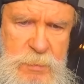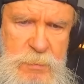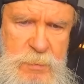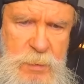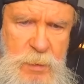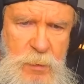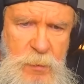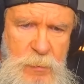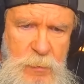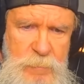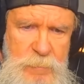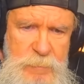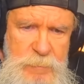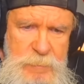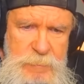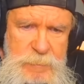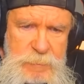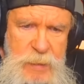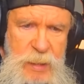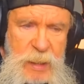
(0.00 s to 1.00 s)
so,
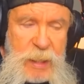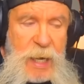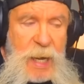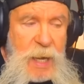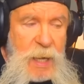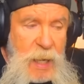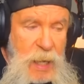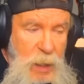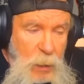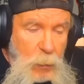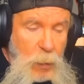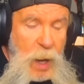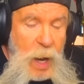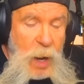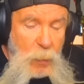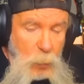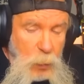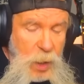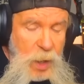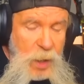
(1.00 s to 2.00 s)
and I, I, I
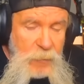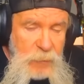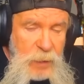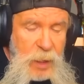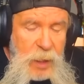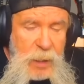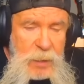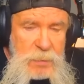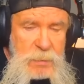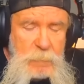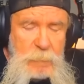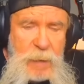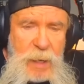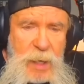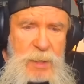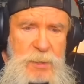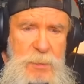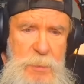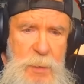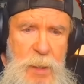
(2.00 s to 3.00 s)
wear that as a
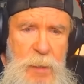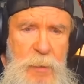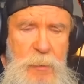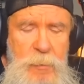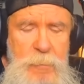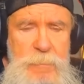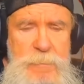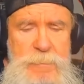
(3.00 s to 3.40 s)
badge of honor.